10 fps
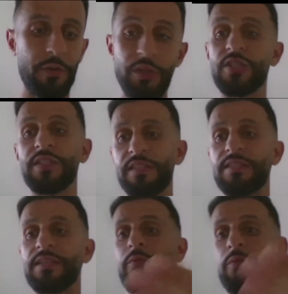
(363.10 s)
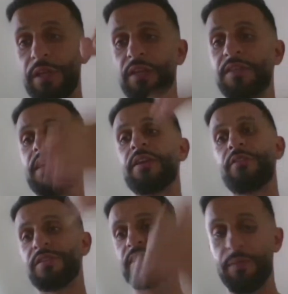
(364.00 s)
we need a center
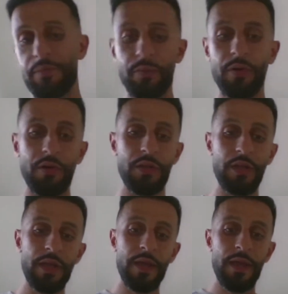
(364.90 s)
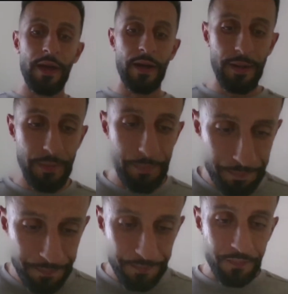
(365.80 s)
to snap the ball. Um,
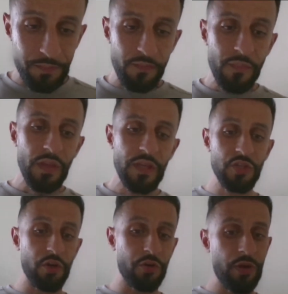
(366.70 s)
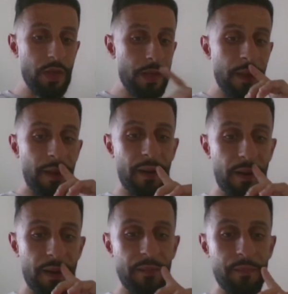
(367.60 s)
so
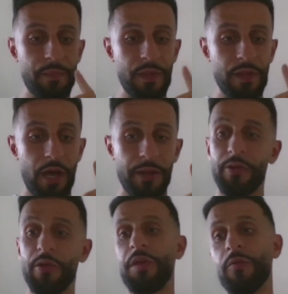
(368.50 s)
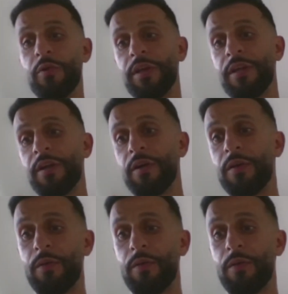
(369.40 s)
another thing we're gonna